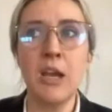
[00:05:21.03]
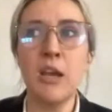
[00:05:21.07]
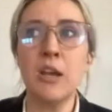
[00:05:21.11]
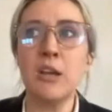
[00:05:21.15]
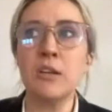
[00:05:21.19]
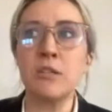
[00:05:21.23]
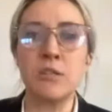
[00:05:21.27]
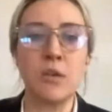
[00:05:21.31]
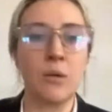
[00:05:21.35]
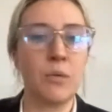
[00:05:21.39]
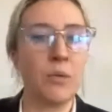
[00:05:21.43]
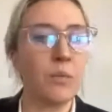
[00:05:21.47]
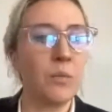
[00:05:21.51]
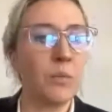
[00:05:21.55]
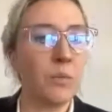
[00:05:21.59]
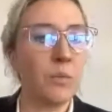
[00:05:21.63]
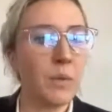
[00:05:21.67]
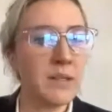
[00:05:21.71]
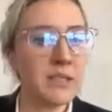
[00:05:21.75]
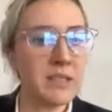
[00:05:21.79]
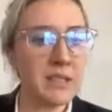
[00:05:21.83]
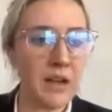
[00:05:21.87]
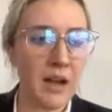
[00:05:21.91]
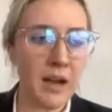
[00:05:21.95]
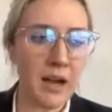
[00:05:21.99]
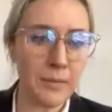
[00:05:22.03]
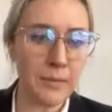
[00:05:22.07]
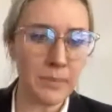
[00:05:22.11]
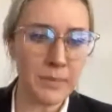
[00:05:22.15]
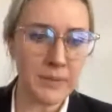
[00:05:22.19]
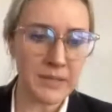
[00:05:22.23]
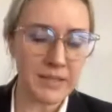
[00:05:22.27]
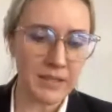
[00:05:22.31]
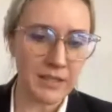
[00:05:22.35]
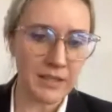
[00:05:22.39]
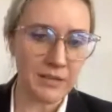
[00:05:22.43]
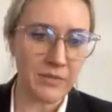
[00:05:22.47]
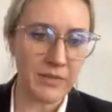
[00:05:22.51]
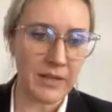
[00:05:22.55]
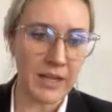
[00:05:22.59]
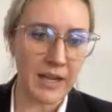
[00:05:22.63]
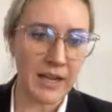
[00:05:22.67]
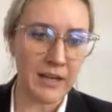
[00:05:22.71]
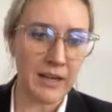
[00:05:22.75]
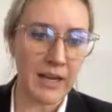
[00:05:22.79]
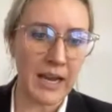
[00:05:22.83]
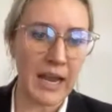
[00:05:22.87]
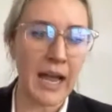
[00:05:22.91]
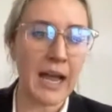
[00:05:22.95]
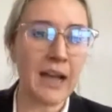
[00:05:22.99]
So what's the opposite of that?
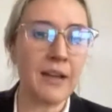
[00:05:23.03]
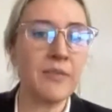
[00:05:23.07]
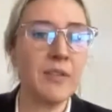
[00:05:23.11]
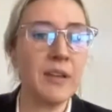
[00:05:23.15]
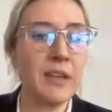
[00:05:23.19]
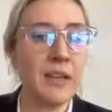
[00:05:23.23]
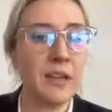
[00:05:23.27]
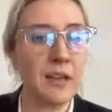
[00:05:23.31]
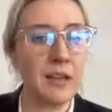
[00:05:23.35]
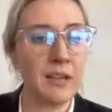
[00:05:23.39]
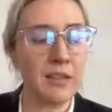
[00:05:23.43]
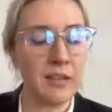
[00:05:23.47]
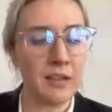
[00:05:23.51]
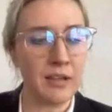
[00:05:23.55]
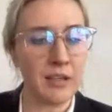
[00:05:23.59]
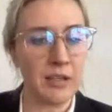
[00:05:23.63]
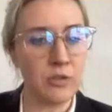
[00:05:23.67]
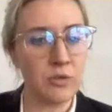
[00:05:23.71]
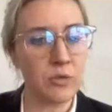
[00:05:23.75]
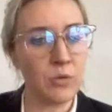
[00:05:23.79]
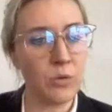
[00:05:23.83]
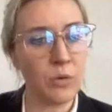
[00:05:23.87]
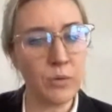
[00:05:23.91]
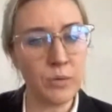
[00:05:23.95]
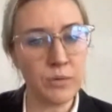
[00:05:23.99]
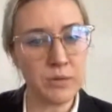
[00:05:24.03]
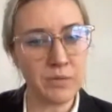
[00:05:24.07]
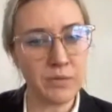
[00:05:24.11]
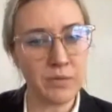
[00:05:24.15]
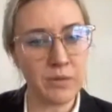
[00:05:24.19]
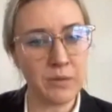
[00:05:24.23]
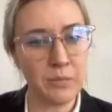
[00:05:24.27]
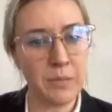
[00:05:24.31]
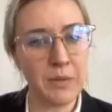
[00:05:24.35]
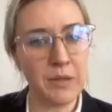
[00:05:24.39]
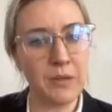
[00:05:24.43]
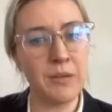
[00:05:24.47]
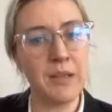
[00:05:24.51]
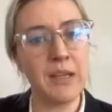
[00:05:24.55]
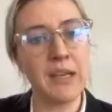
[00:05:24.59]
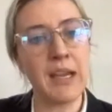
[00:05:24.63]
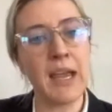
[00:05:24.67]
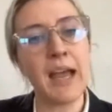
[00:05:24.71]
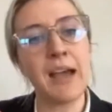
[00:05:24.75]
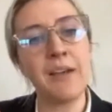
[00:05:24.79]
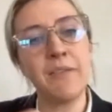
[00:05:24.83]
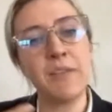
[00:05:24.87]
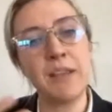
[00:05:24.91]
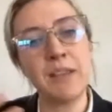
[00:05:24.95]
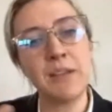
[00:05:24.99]
Having the controls for the building,
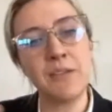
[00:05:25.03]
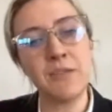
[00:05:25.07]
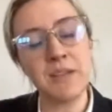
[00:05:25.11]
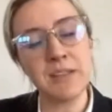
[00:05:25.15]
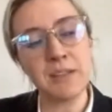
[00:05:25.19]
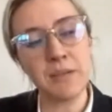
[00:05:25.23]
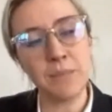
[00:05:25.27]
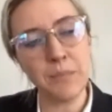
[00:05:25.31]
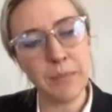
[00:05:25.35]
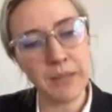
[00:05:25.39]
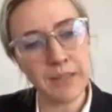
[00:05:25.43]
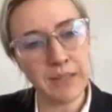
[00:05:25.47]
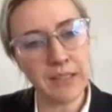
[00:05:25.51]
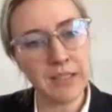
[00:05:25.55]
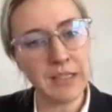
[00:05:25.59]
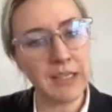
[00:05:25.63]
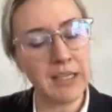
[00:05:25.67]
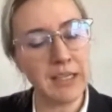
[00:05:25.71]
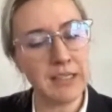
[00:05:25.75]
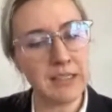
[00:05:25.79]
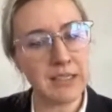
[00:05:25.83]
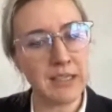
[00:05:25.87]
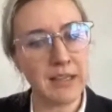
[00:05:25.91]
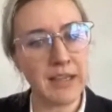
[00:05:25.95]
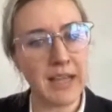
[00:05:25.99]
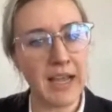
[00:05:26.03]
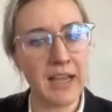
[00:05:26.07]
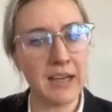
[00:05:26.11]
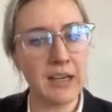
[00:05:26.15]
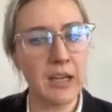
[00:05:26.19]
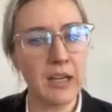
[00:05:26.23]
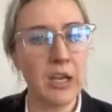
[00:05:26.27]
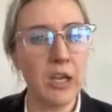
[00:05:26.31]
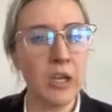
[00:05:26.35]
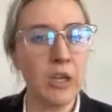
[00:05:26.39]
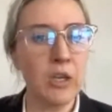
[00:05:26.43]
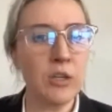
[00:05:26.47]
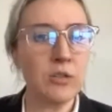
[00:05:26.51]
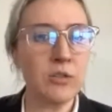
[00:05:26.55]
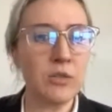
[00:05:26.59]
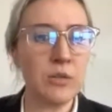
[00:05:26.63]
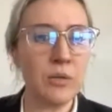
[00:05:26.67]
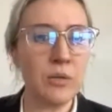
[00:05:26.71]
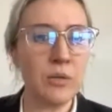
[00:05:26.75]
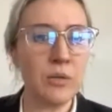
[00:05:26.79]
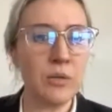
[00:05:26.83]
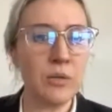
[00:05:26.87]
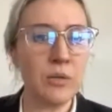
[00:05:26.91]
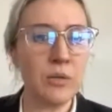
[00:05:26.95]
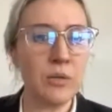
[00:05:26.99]
having the visibility into that, to
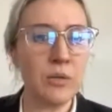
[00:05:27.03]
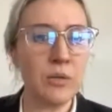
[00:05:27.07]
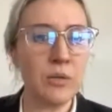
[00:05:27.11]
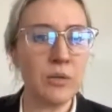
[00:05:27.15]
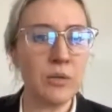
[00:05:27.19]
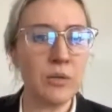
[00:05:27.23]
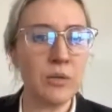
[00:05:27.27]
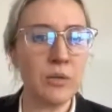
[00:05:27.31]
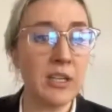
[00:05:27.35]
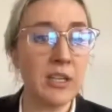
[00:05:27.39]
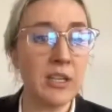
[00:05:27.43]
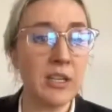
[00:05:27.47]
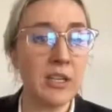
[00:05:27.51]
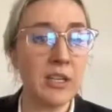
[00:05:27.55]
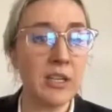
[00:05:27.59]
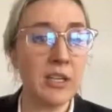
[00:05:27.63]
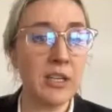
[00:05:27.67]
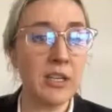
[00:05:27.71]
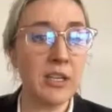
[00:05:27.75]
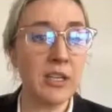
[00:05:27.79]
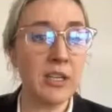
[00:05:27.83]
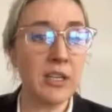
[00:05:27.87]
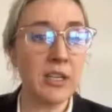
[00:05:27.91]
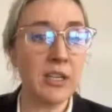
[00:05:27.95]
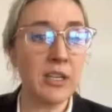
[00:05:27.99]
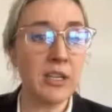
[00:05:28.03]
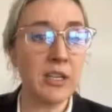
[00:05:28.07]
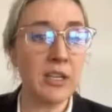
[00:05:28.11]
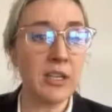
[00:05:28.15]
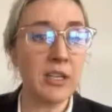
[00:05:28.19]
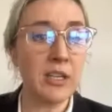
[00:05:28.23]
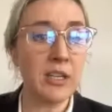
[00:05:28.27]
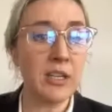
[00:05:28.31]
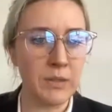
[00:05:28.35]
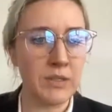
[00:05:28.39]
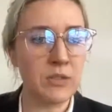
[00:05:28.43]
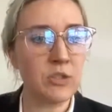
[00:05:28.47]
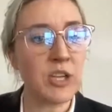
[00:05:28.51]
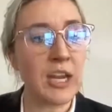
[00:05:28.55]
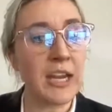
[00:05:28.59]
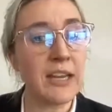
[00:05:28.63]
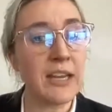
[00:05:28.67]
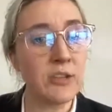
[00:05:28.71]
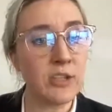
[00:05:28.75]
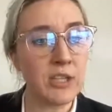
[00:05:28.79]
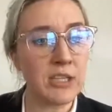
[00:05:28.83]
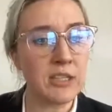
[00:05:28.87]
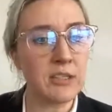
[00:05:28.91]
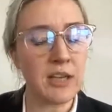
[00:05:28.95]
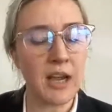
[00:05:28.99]
have some agility with
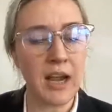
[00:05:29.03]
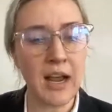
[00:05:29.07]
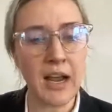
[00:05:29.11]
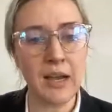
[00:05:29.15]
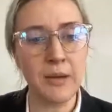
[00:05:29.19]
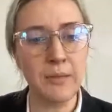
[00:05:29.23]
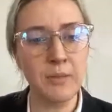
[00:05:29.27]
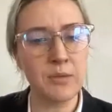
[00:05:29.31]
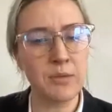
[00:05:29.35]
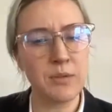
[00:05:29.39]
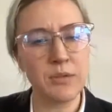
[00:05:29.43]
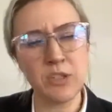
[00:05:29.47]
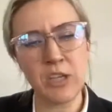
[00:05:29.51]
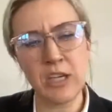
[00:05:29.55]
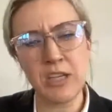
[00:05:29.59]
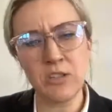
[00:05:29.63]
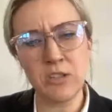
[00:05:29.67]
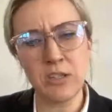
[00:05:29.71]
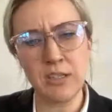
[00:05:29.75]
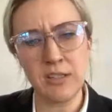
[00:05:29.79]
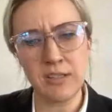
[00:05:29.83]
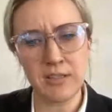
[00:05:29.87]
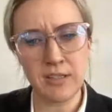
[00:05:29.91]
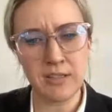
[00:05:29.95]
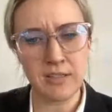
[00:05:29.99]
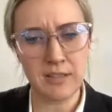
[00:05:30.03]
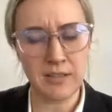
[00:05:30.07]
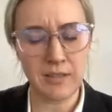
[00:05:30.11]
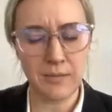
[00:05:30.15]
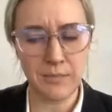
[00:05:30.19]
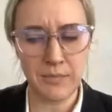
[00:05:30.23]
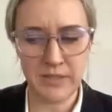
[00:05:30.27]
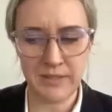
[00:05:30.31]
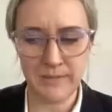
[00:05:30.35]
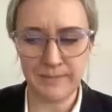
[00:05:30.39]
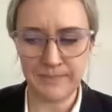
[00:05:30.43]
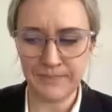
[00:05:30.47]
changing times, with changing systems.